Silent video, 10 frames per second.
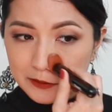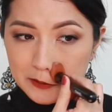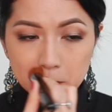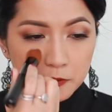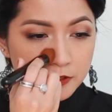
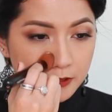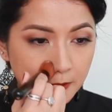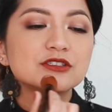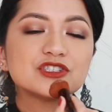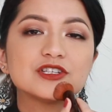nose,
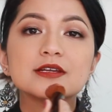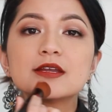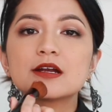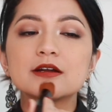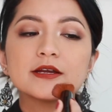chin
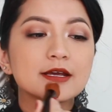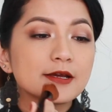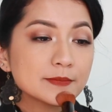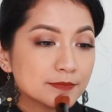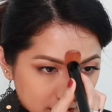
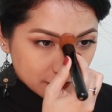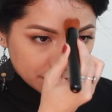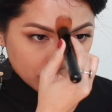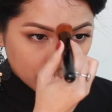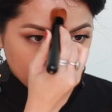area, the
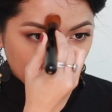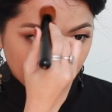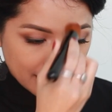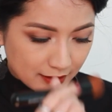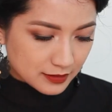
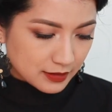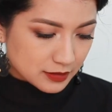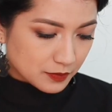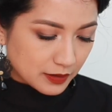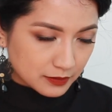forehead
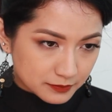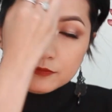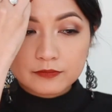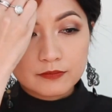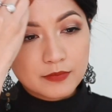as well.
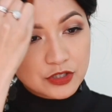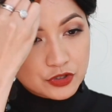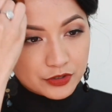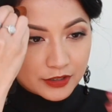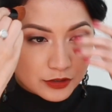Make
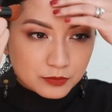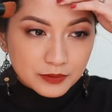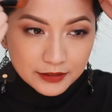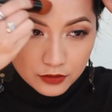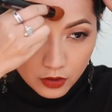sure that you
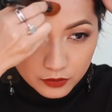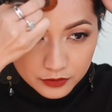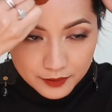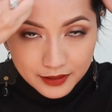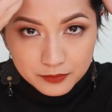blend all
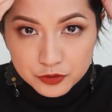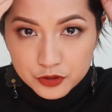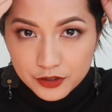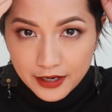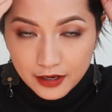the way up to
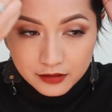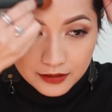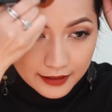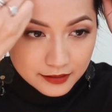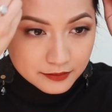your
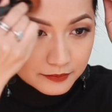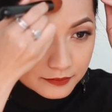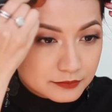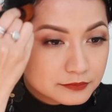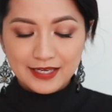hairline,
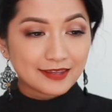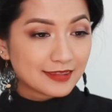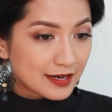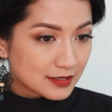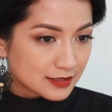and
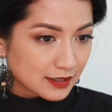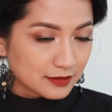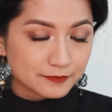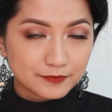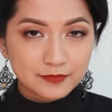that is
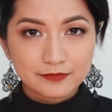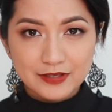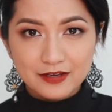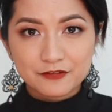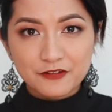it.
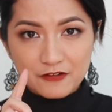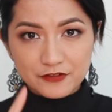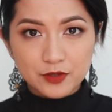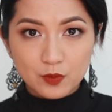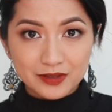If
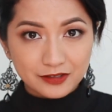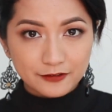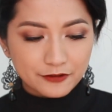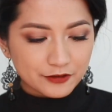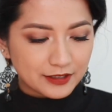ever you want
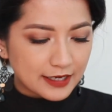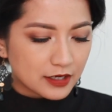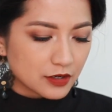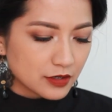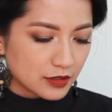another
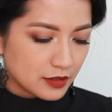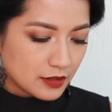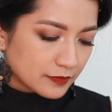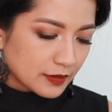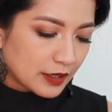layer,
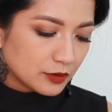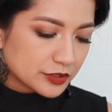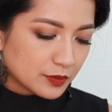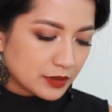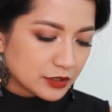I
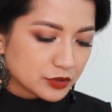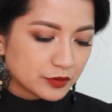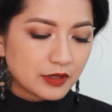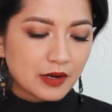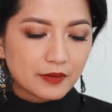also want to show
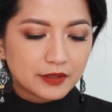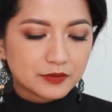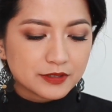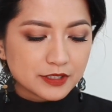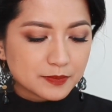you how I
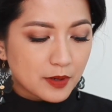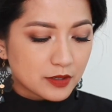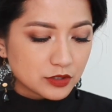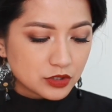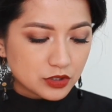use the
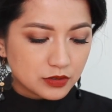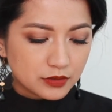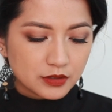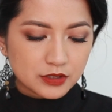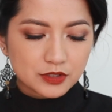sponge.
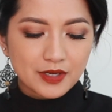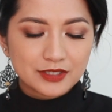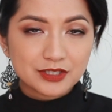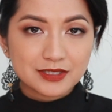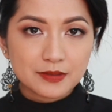So I
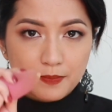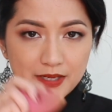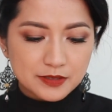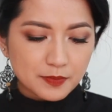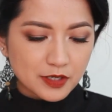just dip
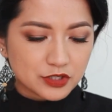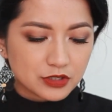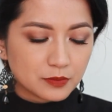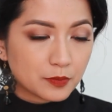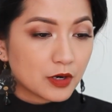my sponge
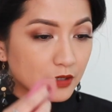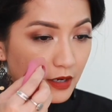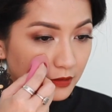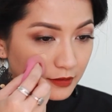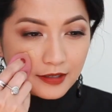in the
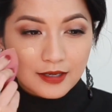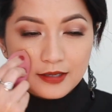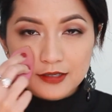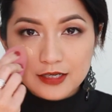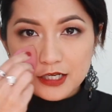product,
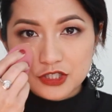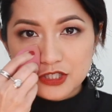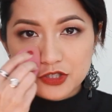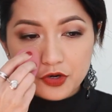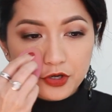and then I
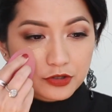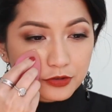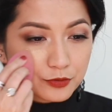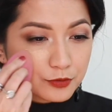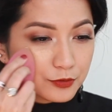just start
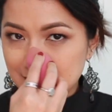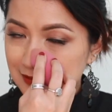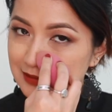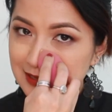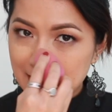to
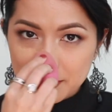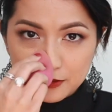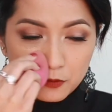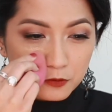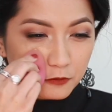tap
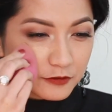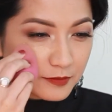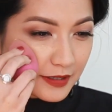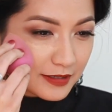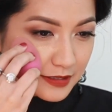it all over
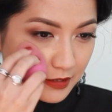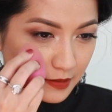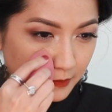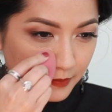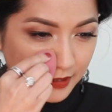my
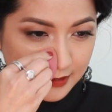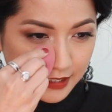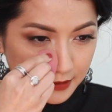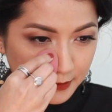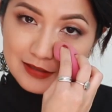
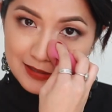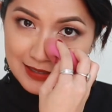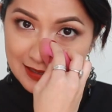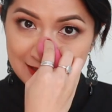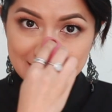skin.
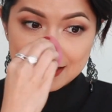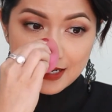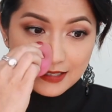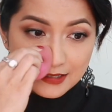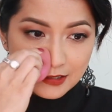And it's
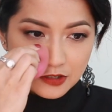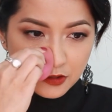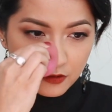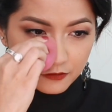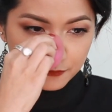nice and
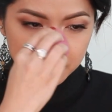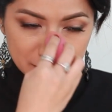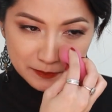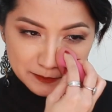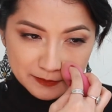
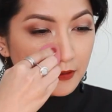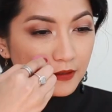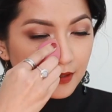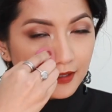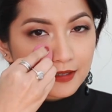soft.
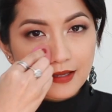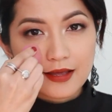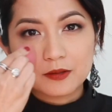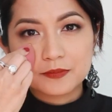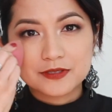It
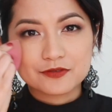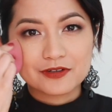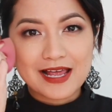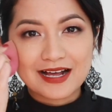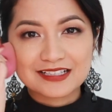helps
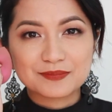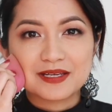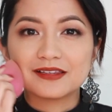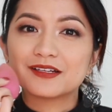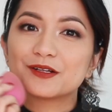relax
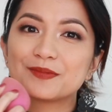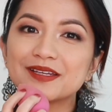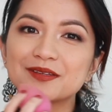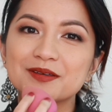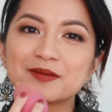me a little
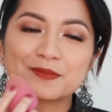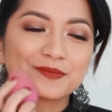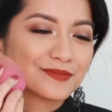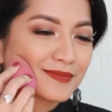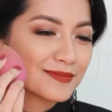bit.
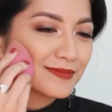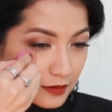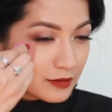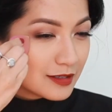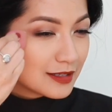
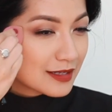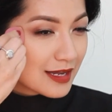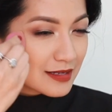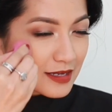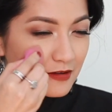It
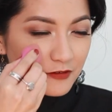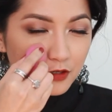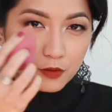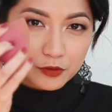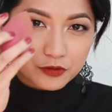can
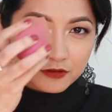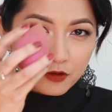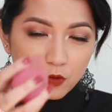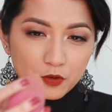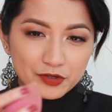even go to the
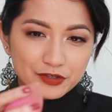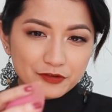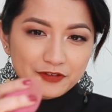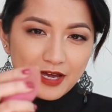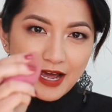corner
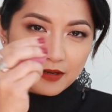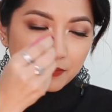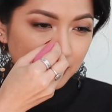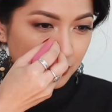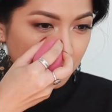of the eye
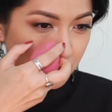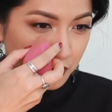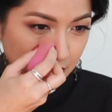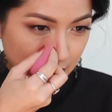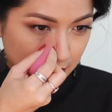by just
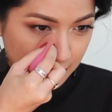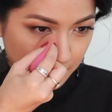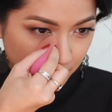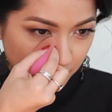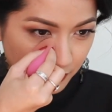using the
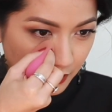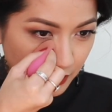tip of the